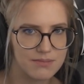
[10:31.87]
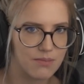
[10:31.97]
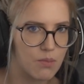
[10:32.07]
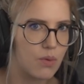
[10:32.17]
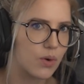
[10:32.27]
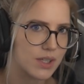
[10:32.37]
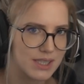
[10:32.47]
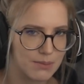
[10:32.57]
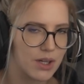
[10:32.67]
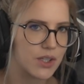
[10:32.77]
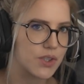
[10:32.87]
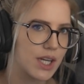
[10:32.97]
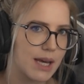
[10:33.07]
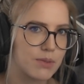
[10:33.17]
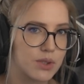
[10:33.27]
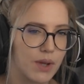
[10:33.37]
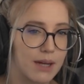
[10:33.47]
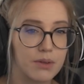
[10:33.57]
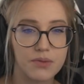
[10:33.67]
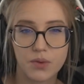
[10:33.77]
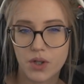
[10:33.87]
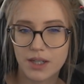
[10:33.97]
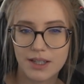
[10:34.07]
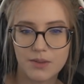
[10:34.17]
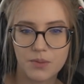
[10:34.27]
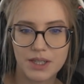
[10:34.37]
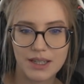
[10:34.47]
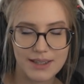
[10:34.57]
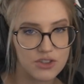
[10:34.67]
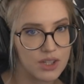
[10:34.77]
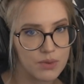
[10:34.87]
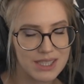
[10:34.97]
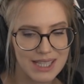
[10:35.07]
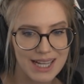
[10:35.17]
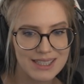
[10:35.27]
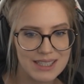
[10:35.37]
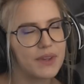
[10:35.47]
more similar to the numbers we had before in Legion with sets.